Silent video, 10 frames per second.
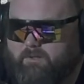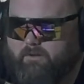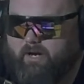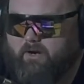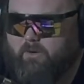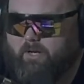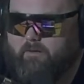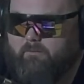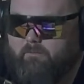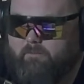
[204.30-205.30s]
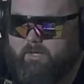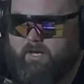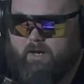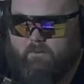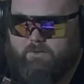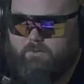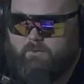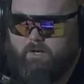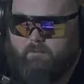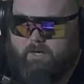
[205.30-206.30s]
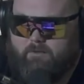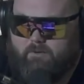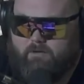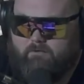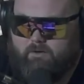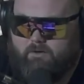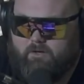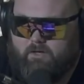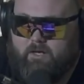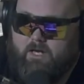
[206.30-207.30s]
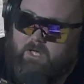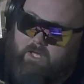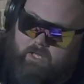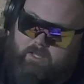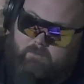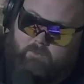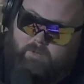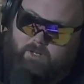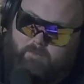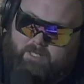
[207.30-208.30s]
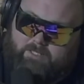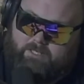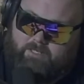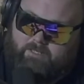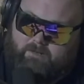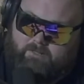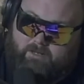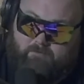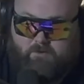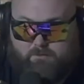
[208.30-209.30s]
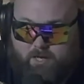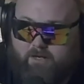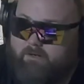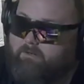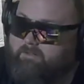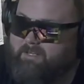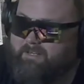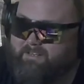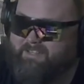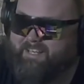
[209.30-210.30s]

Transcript: harrowing. But yeah, once we went up by 3, it felt good. Then we went up by 6, and I was like, it feels better. They